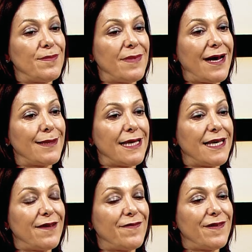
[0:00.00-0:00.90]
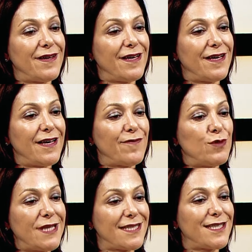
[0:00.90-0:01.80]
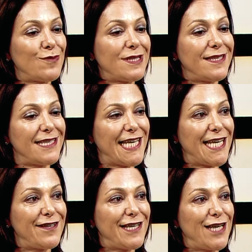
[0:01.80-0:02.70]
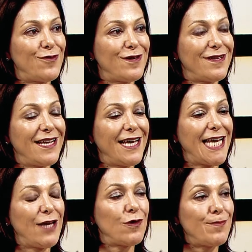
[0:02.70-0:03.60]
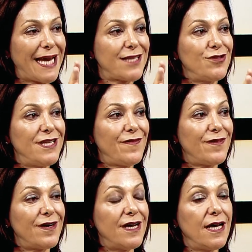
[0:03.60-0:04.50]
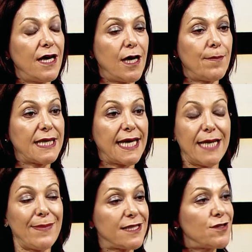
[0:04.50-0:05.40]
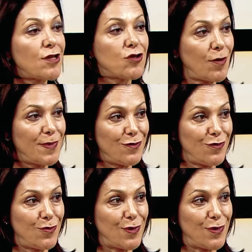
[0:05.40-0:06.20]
I think if Mudassir was sitting here, he will beg to differ. Right. Kareem has not copied Uber.